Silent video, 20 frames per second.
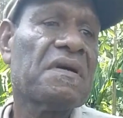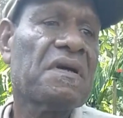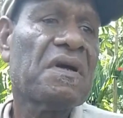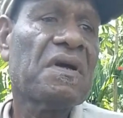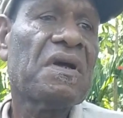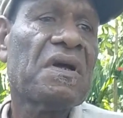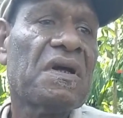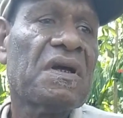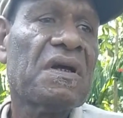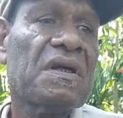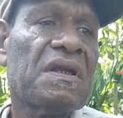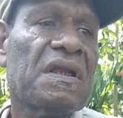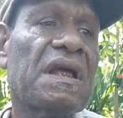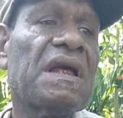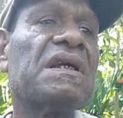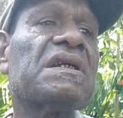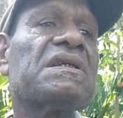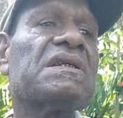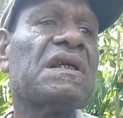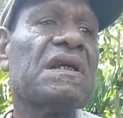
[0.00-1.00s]
They're still
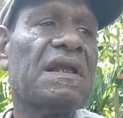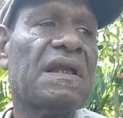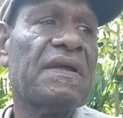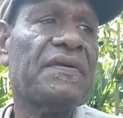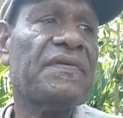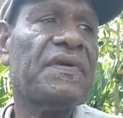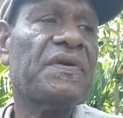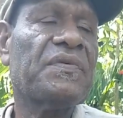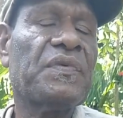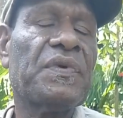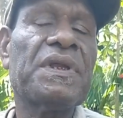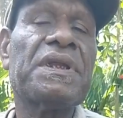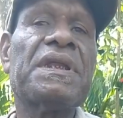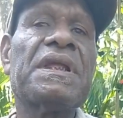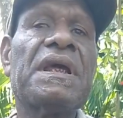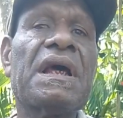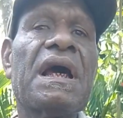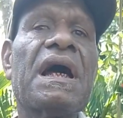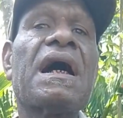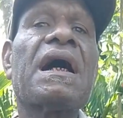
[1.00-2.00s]
living with their
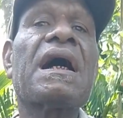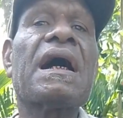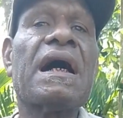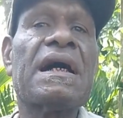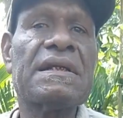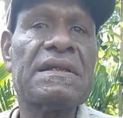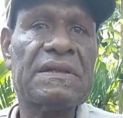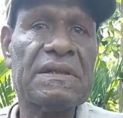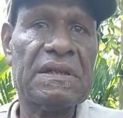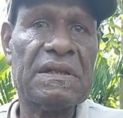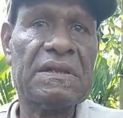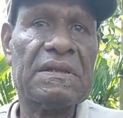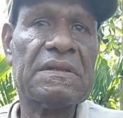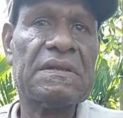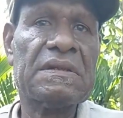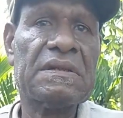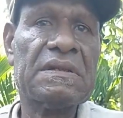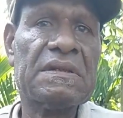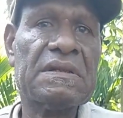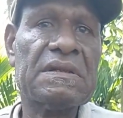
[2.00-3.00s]
cultures
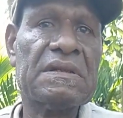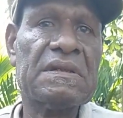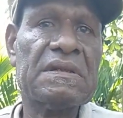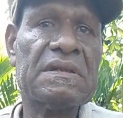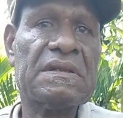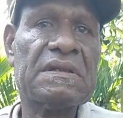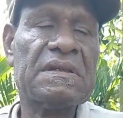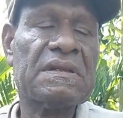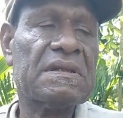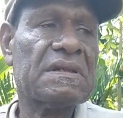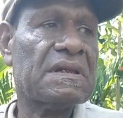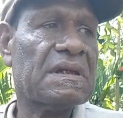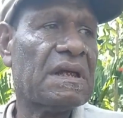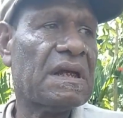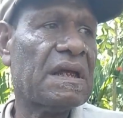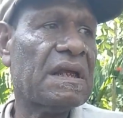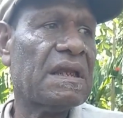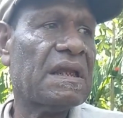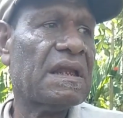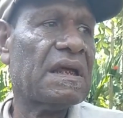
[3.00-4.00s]
and
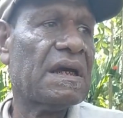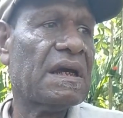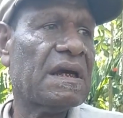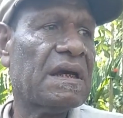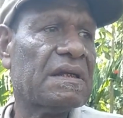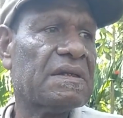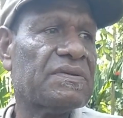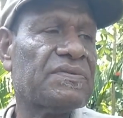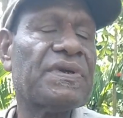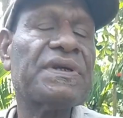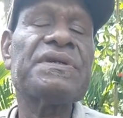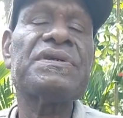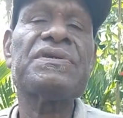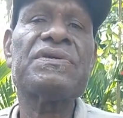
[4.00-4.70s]
traditional